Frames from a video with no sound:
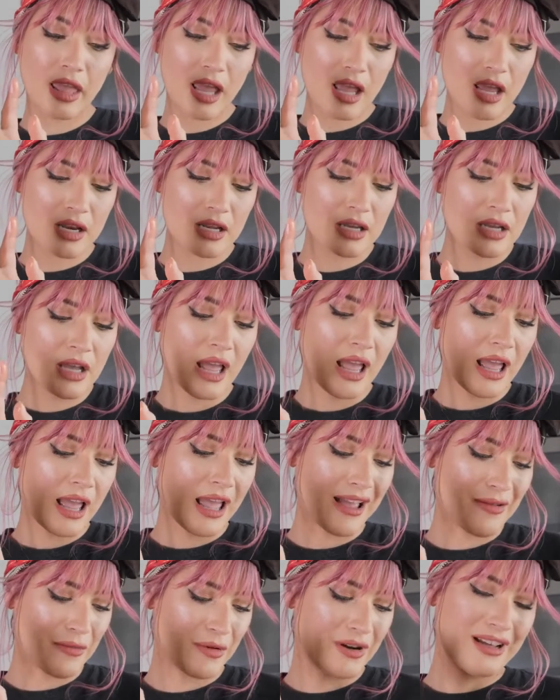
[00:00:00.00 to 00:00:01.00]
that,
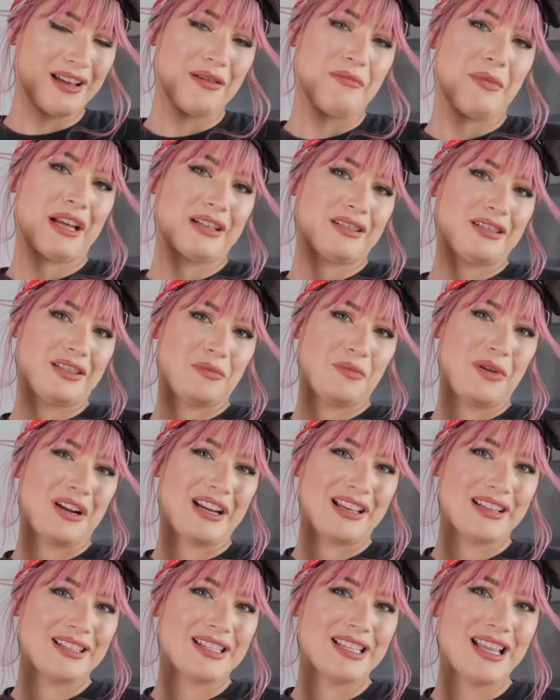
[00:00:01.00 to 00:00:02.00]
and we're gonna come back to this breading in a